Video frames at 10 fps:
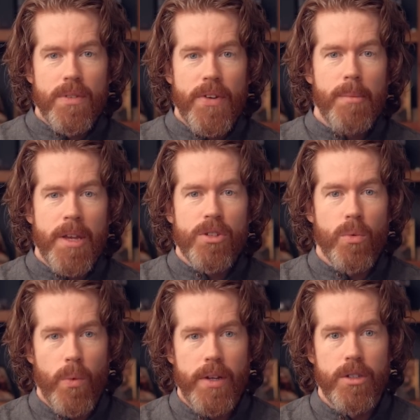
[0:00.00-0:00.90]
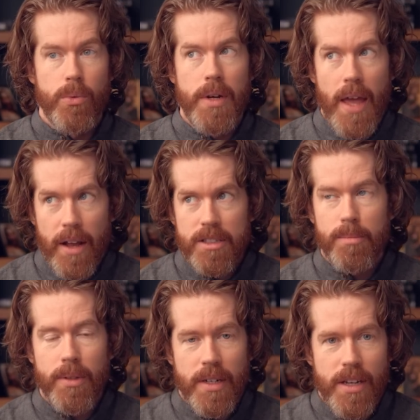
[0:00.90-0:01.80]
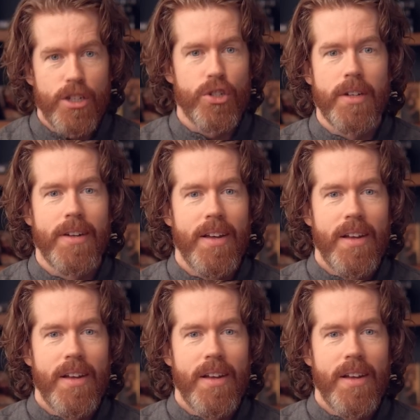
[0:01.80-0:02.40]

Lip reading: the family has a right to an explanation.